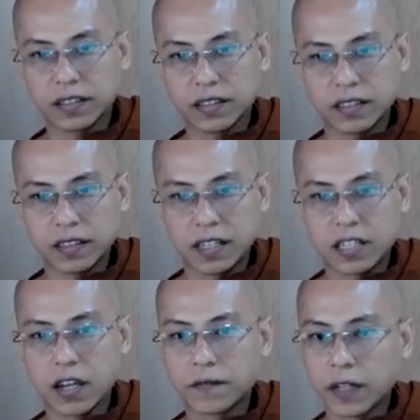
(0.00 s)
the
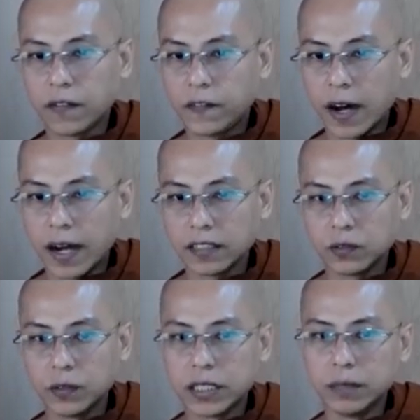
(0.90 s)
chapter 5,
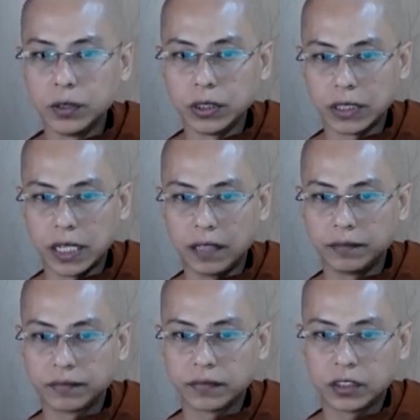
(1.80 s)
Viti Mutta.
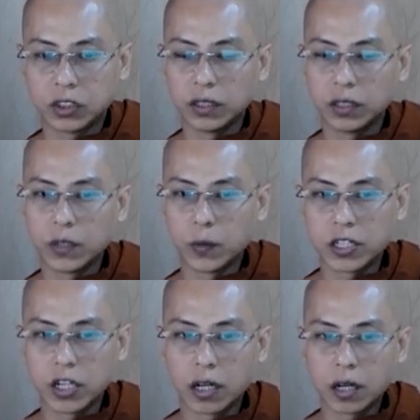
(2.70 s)
So it will
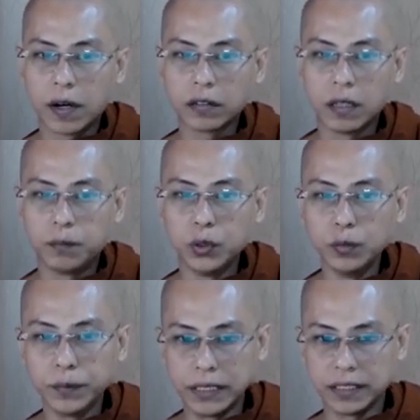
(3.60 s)
talk about the
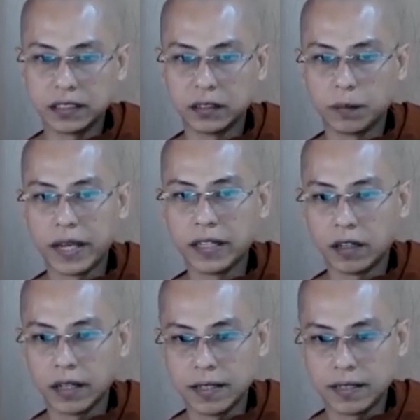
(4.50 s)
Bhumi, the plane
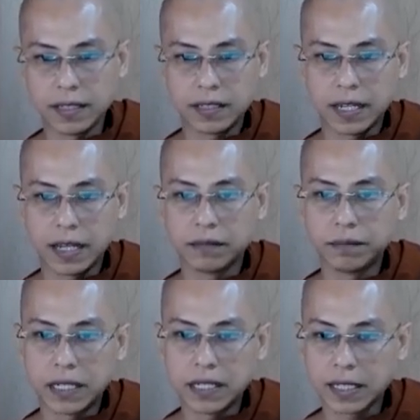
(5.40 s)
of existence,
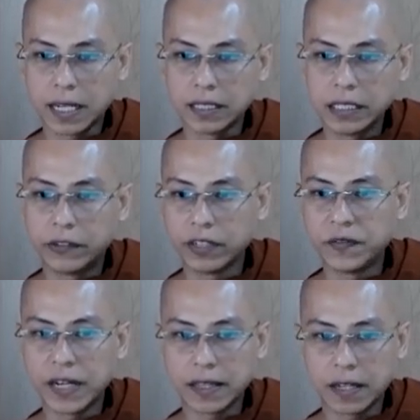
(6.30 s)
Patisandhi,
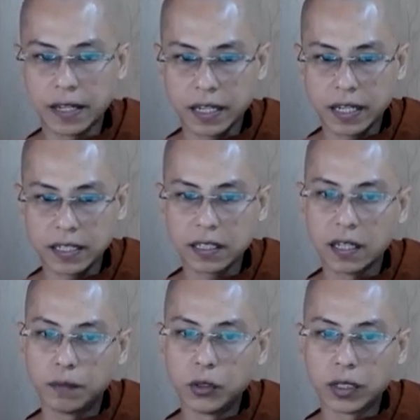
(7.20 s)
reverse Lincoln,
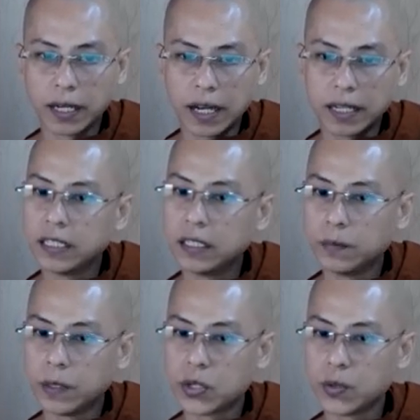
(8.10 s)
Pugala,
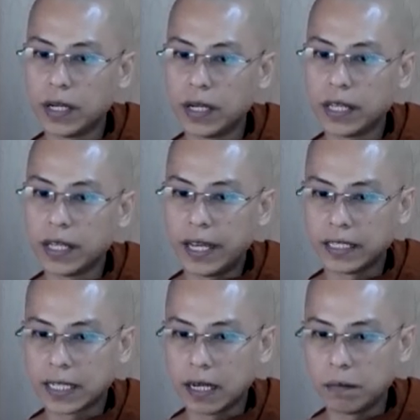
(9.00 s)
individual,
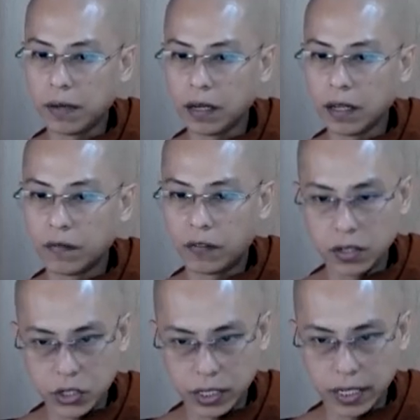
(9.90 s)
and Karma,
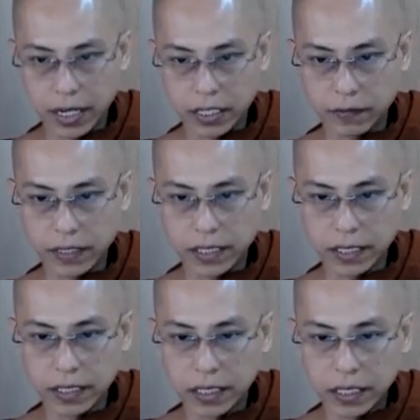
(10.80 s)
volitional
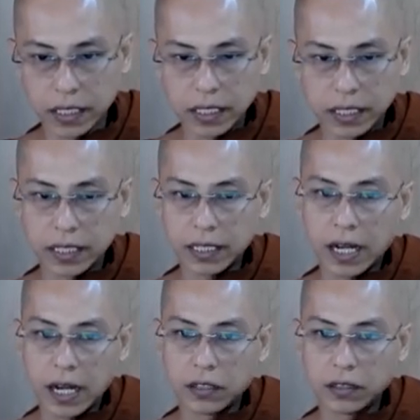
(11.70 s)
activity. Here
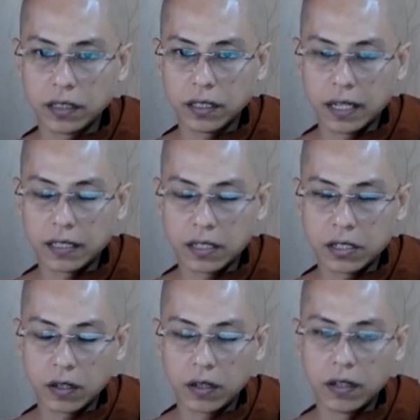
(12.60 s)
I
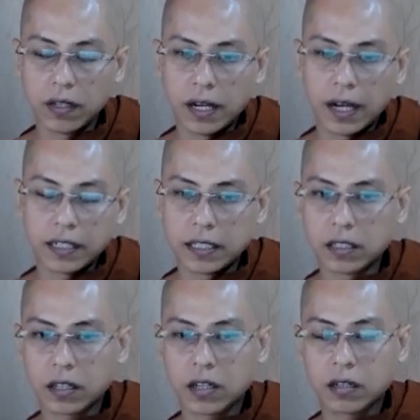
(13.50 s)
did not